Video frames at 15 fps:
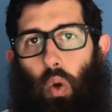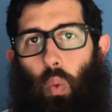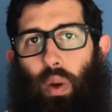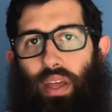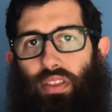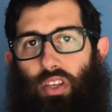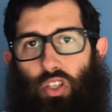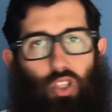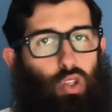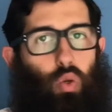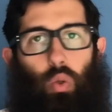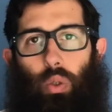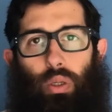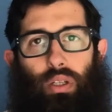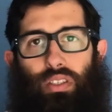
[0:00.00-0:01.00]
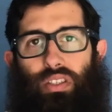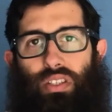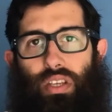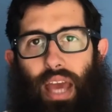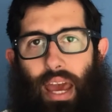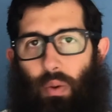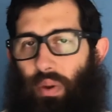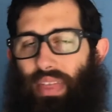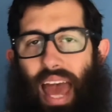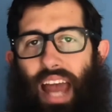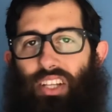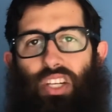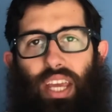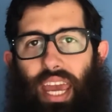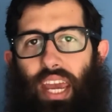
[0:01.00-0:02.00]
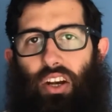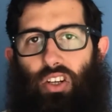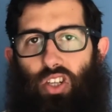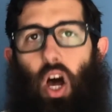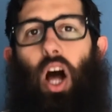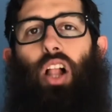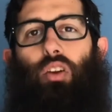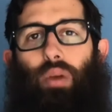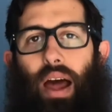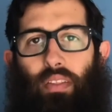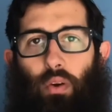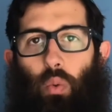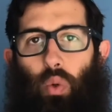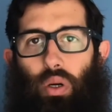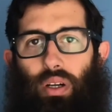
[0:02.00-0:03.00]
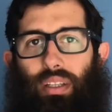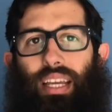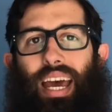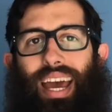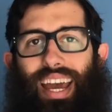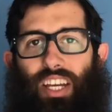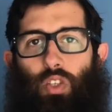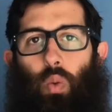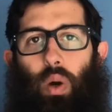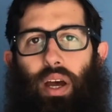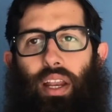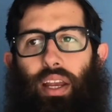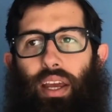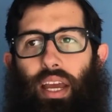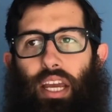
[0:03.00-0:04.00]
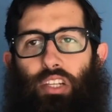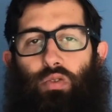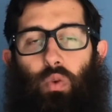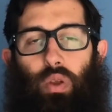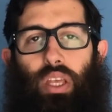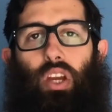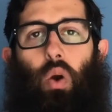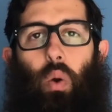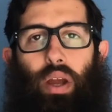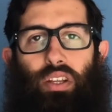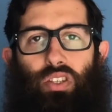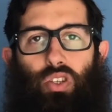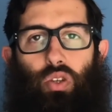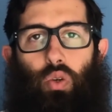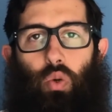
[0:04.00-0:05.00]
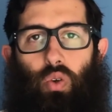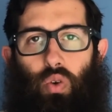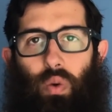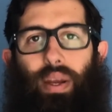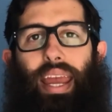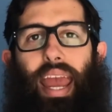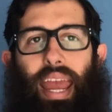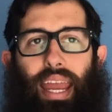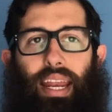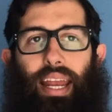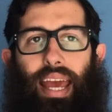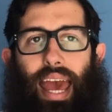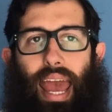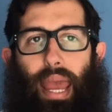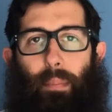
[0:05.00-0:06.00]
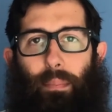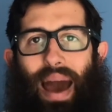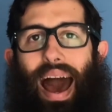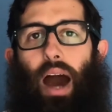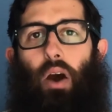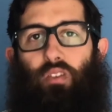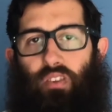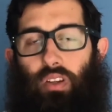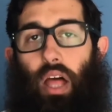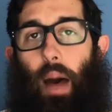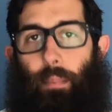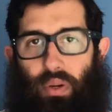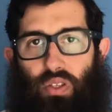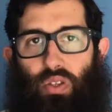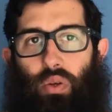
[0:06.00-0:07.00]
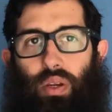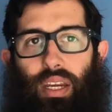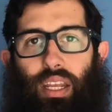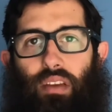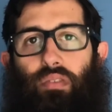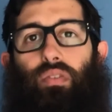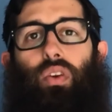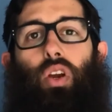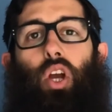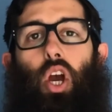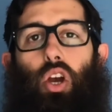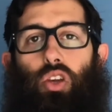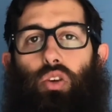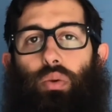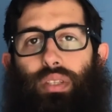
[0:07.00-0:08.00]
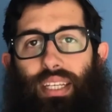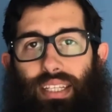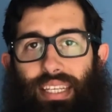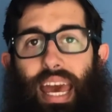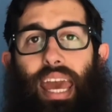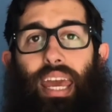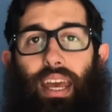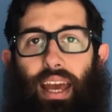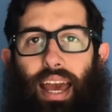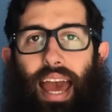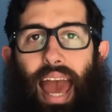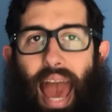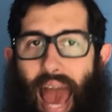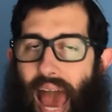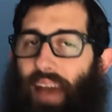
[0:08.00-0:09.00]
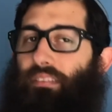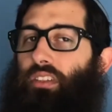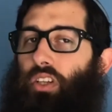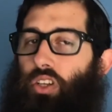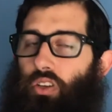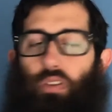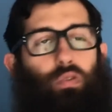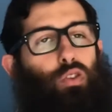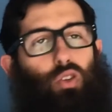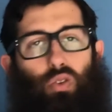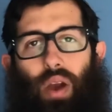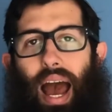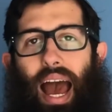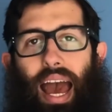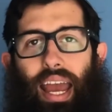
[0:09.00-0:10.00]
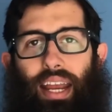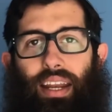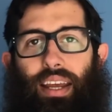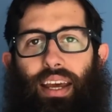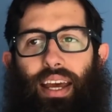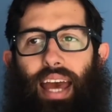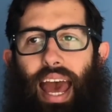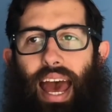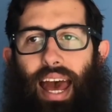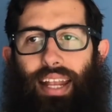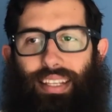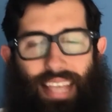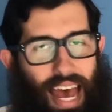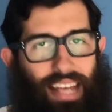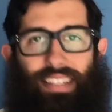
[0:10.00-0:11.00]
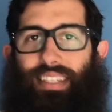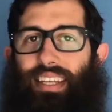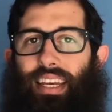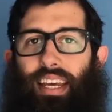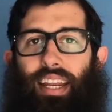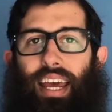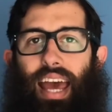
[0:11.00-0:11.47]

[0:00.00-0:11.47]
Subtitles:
with schools and with educators all around the world is what is really going to create a powerful opportunity for you to take after you've tried, tested,